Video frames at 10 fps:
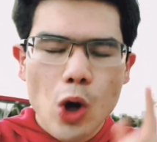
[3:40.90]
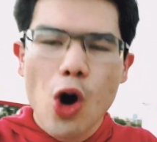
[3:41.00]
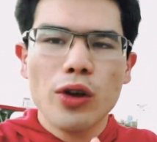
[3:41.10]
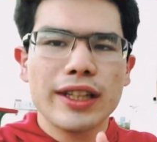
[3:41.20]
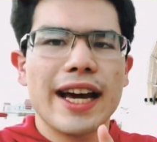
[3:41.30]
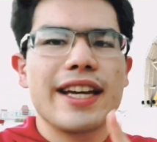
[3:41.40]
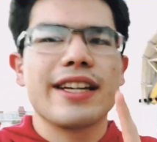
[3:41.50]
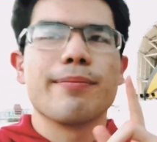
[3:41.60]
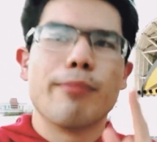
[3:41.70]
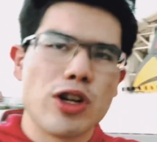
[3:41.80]

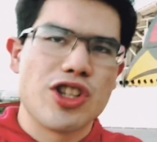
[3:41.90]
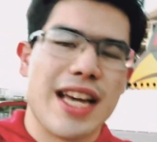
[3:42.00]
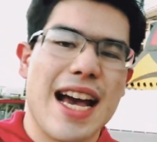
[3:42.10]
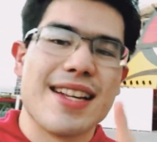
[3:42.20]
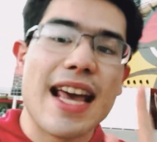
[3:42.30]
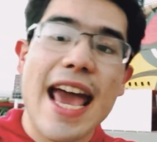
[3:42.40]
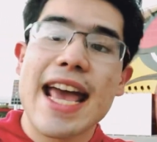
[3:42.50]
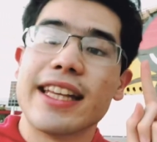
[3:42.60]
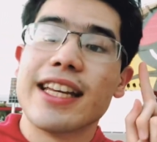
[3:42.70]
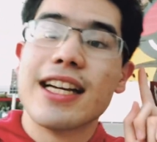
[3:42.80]
online merchandise
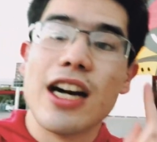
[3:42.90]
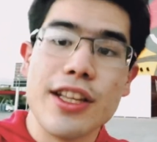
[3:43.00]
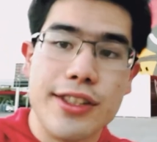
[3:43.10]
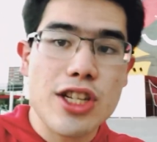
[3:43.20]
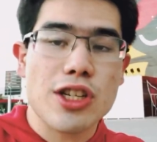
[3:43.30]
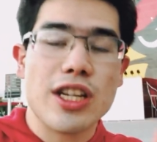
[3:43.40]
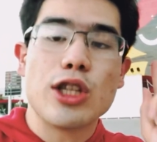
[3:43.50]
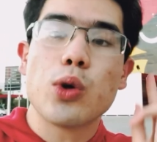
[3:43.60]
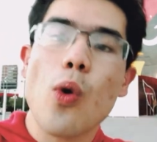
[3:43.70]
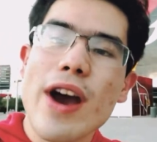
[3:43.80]
and additionally
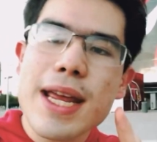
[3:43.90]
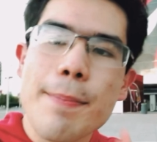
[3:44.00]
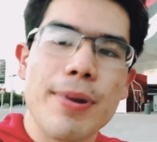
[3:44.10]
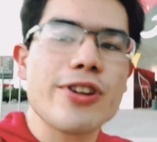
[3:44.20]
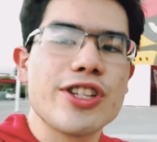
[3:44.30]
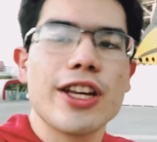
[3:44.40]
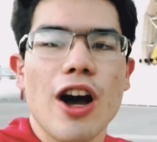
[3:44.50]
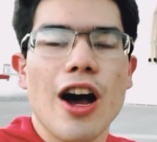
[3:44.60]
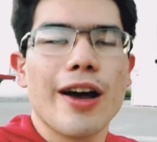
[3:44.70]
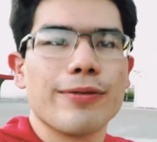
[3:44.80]
20%
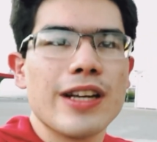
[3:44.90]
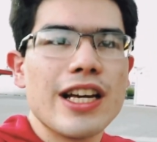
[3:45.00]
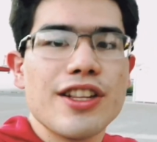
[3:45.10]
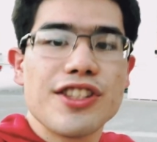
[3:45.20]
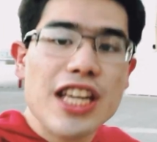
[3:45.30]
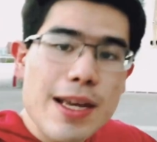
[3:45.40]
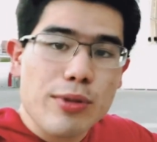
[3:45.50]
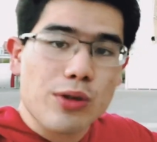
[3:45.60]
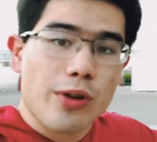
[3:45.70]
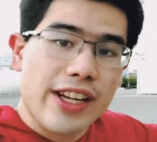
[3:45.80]
off team
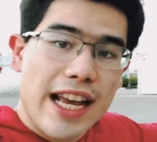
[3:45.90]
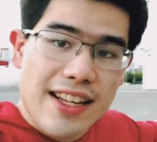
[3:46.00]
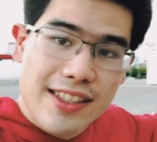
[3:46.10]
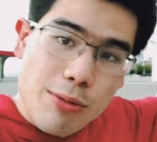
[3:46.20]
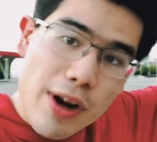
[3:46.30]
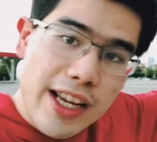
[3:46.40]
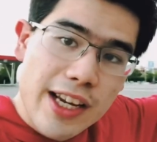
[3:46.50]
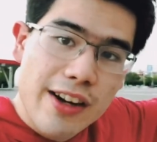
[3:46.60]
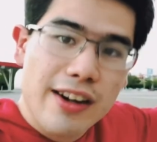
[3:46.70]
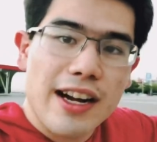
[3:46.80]
store yes right
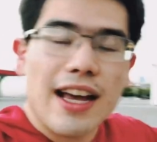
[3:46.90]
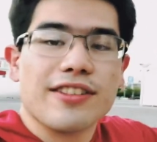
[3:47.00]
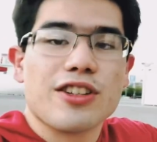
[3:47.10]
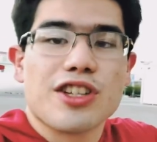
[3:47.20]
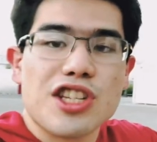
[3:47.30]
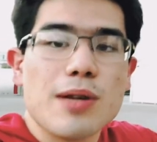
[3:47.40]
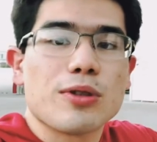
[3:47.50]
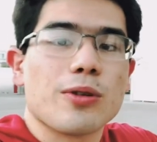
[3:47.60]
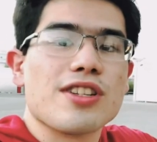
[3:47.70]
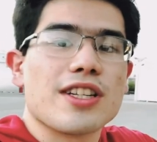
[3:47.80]
here there's a team
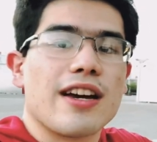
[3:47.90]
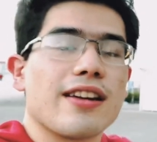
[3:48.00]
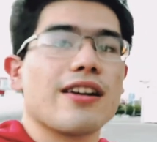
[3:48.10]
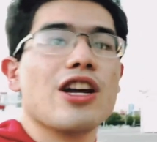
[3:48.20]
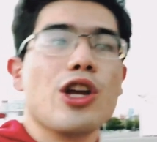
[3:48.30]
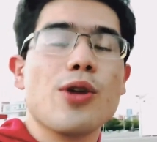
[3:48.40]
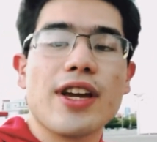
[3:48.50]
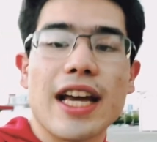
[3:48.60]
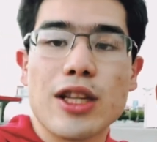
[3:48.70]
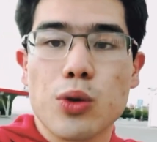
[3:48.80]
store inside here you
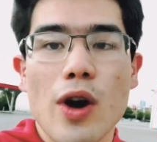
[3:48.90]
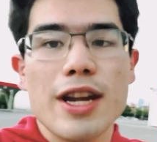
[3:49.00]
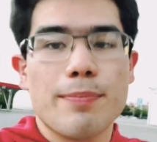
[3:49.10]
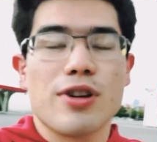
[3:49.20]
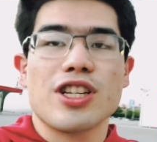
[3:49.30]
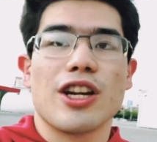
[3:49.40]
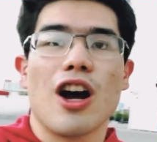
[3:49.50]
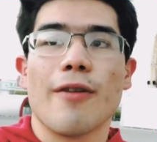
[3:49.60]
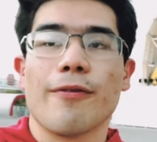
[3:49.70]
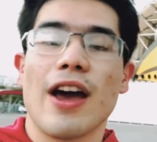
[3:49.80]
can get 20%
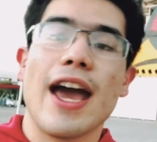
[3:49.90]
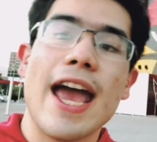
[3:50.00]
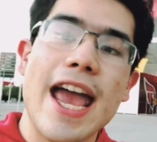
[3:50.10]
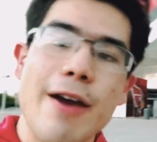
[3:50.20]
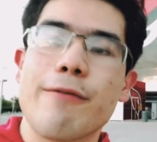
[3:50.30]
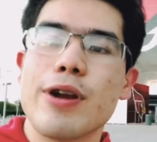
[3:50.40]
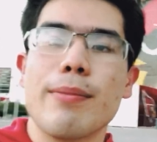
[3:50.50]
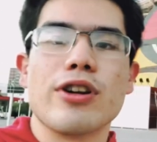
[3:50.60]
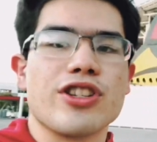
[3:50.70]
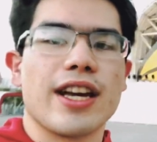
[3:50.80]
off every
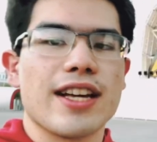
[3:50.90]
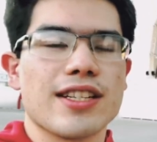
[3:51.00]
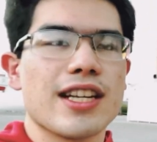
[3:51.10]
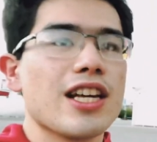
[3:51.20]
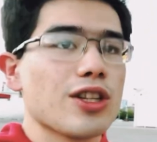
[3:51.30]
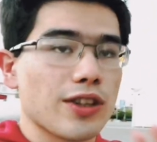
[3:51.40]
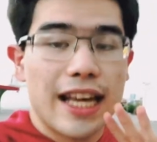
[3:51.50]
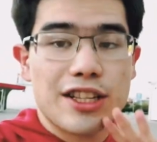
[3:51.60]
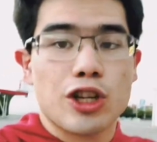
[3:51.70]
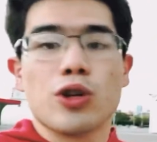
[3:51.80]
merchandise so
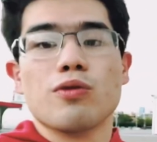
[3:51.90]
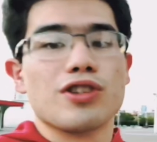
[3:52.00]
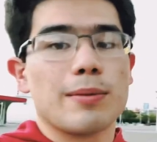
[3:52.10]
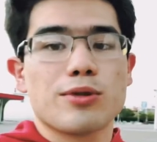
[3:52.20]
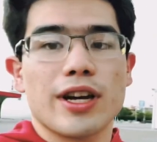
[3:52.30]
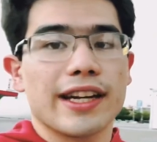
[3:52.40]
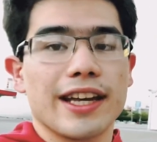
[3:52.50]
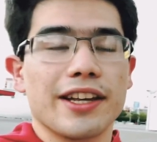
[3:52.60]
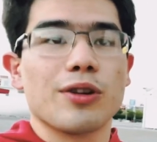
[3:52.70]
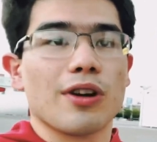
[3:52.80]
that's huge i'm trying to
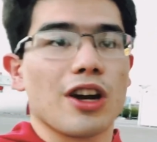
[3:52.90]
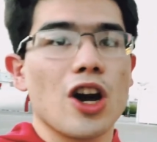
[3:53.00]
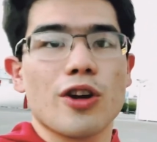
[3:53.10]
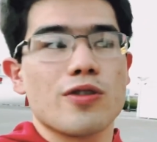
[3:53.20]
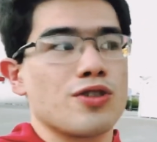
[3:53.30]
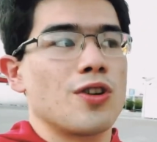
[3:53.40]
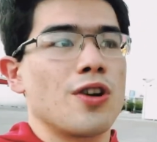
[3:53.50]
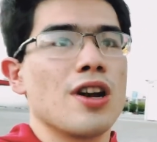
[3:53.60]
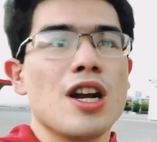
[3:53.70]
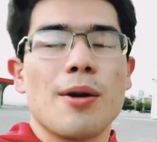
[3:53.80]
get you know a cardinal
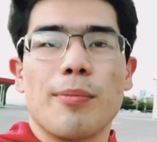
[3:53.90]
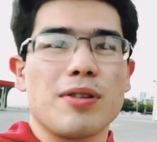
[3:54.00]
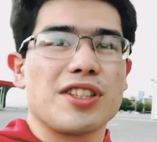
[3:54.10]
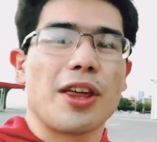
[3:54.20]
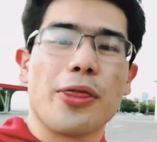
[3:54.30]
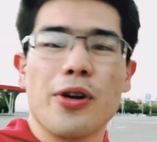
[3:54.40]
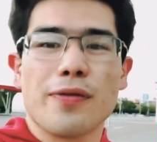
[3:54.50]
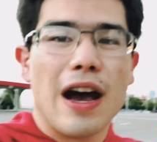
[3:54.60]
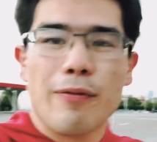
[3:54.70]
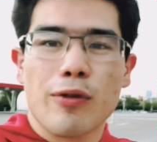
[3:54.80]
shirt probably like
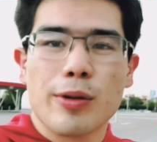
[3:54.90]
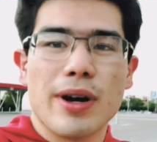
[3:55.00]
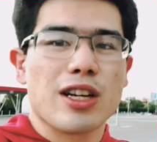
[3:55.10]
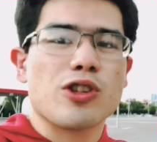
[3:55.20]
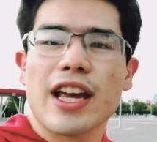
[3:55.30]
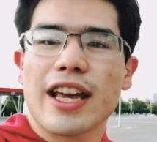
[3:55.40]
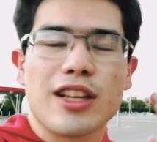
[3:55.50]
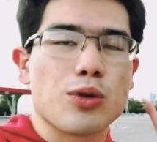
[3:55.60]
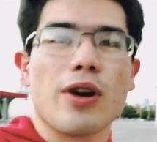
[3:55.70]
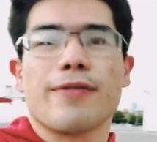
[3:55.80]
35 40 bucks you can
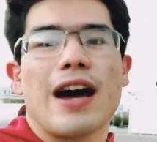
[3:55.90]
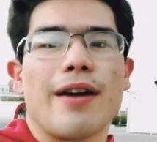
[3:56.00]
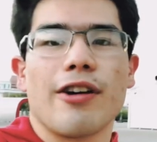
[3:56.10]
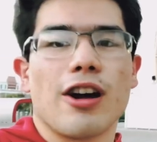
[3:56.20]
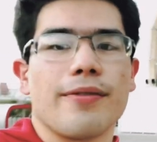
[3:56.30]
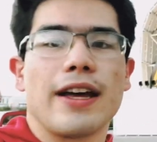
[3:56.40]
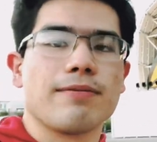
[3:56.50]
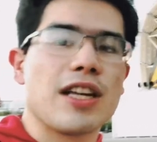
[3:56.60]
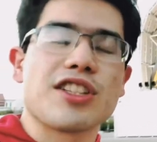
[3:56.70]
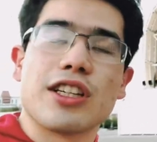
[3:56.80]
get 25 out of
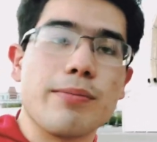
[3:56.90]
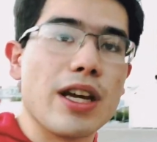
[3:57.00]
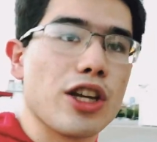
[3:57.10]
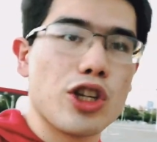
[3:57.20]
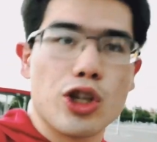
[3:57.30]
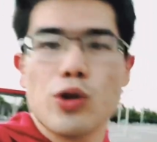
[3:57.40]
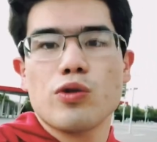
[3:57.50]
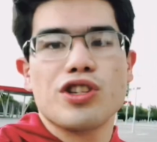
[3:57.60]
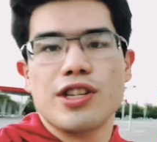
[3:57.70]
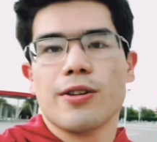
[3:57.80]
that that's going to be a
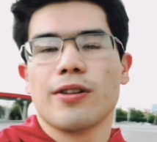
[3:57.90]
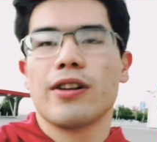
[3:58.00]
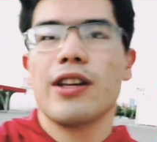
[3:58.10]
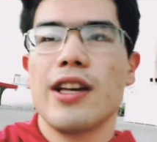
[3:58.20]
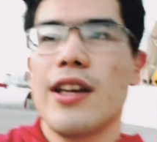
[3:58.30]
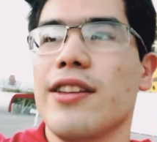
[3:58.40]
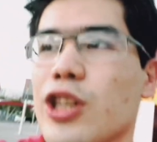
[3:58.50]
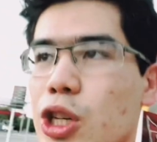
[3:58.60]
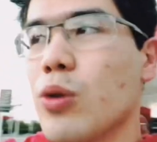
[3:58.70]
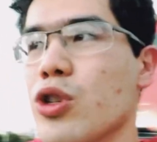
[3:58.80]
huge deal
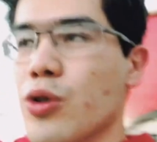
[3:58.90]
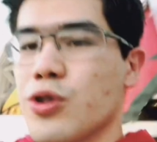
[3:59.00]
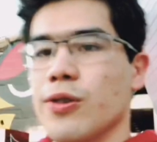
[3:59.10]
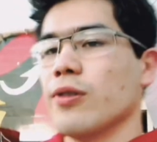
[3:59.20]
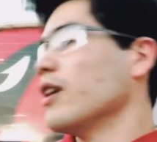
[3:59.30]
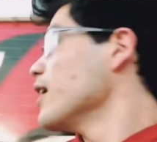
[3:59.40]
huge huge huge